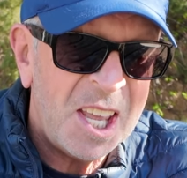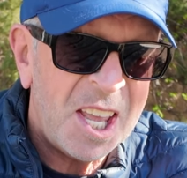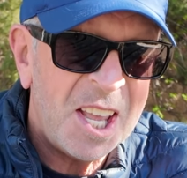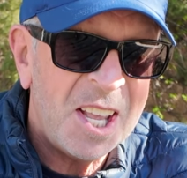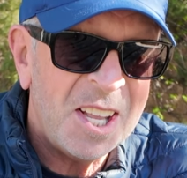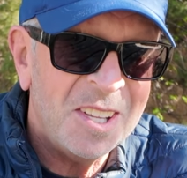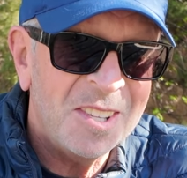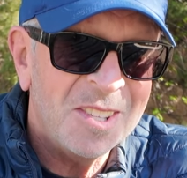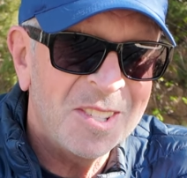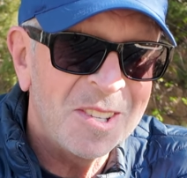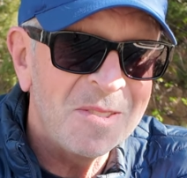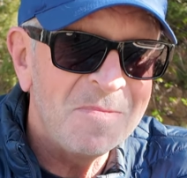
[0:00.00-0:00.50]

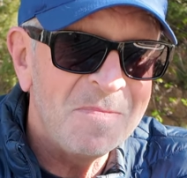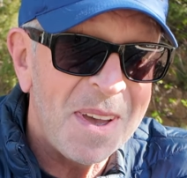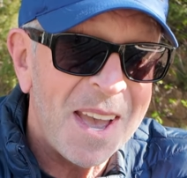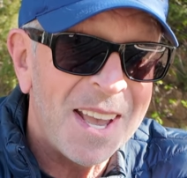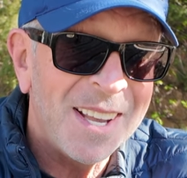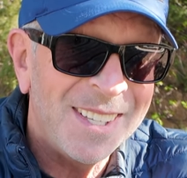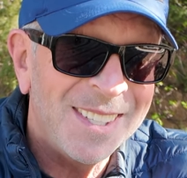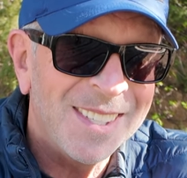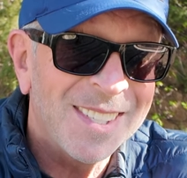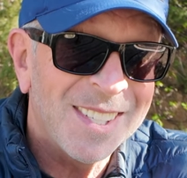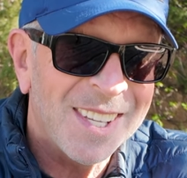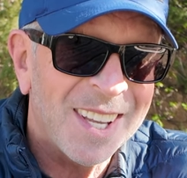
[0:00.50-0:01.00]
It's
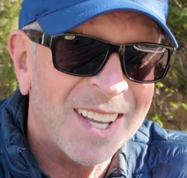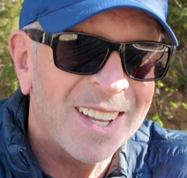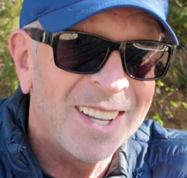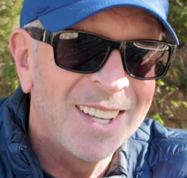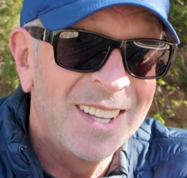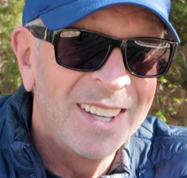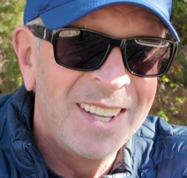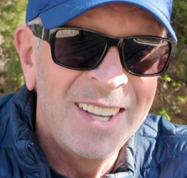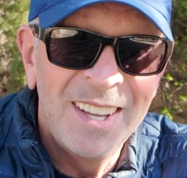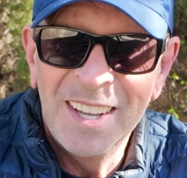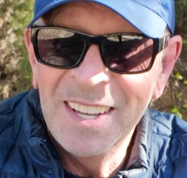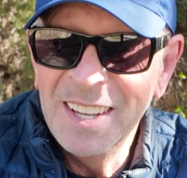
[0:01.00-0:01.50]
amazing.
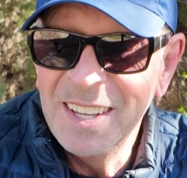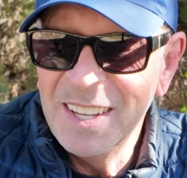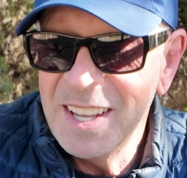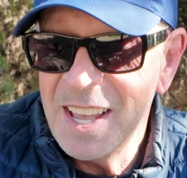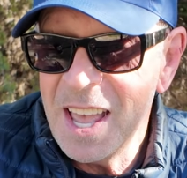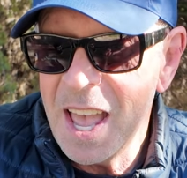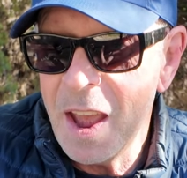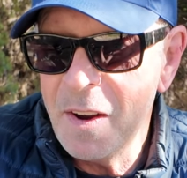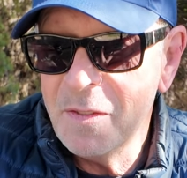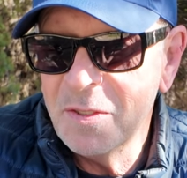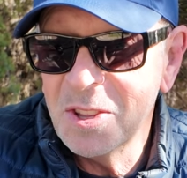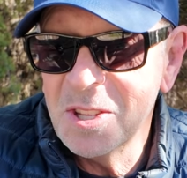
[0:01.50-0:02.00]

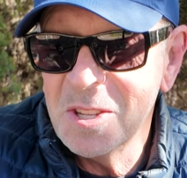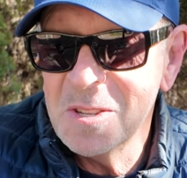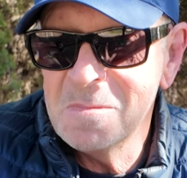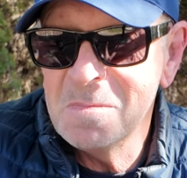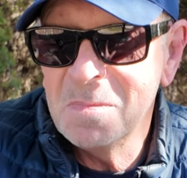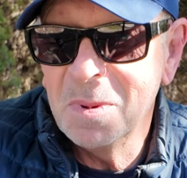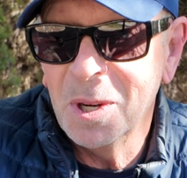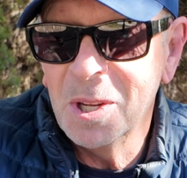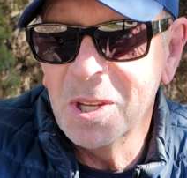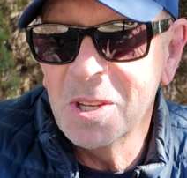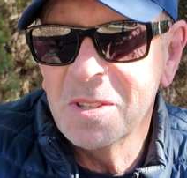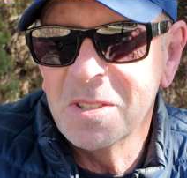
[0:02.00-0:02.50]
Everything's
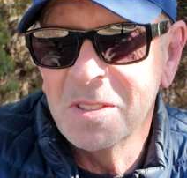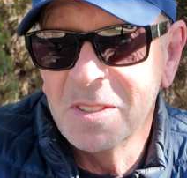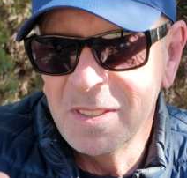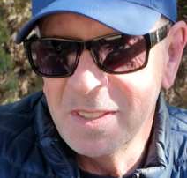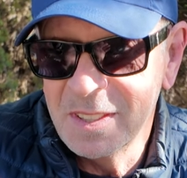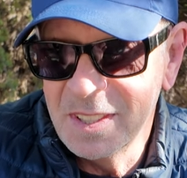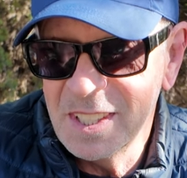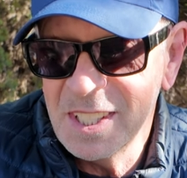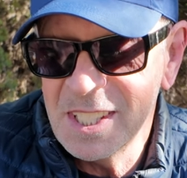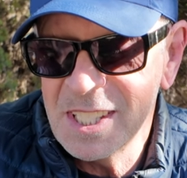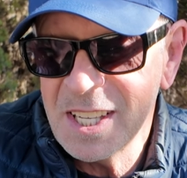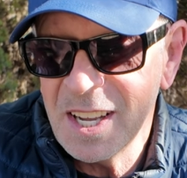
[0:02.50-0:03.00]
blue.
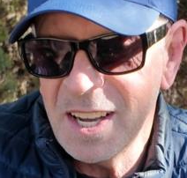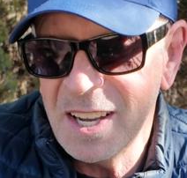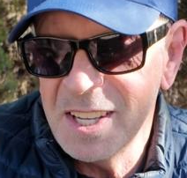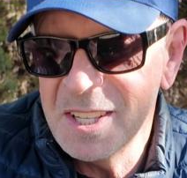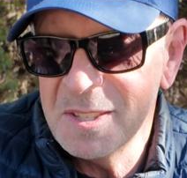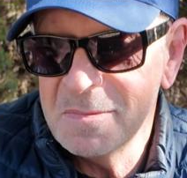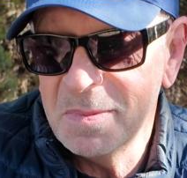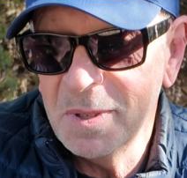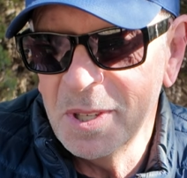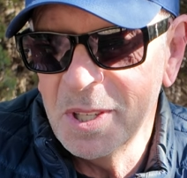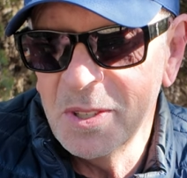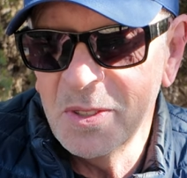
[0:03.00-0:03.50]
The sky is
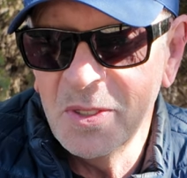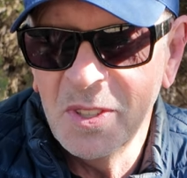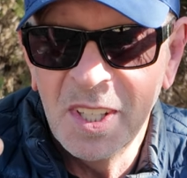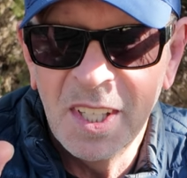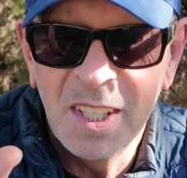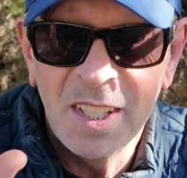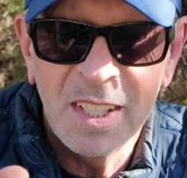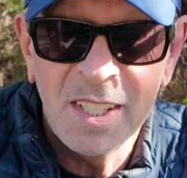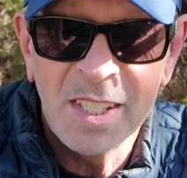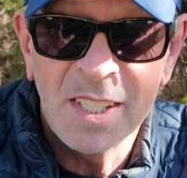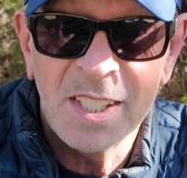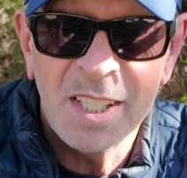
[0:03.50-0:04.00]
blue,
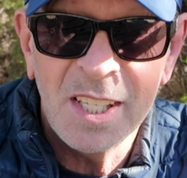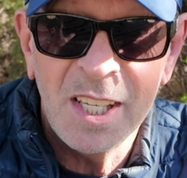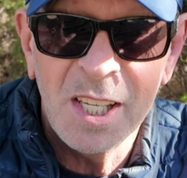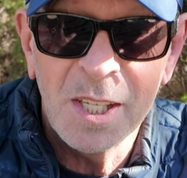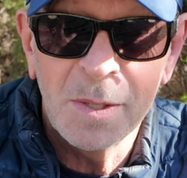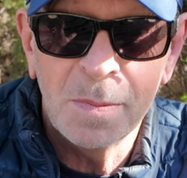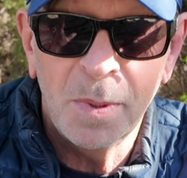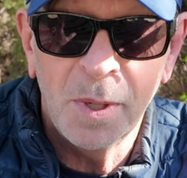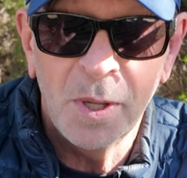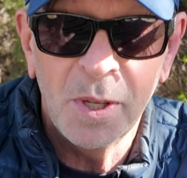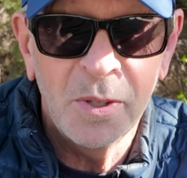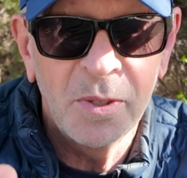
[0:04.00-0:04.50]
the sea
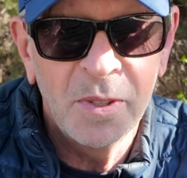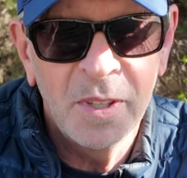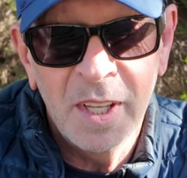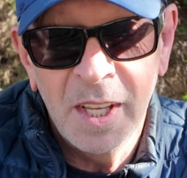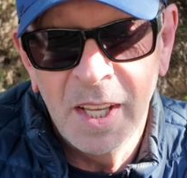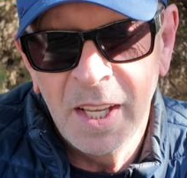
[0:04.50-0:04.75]
is blue.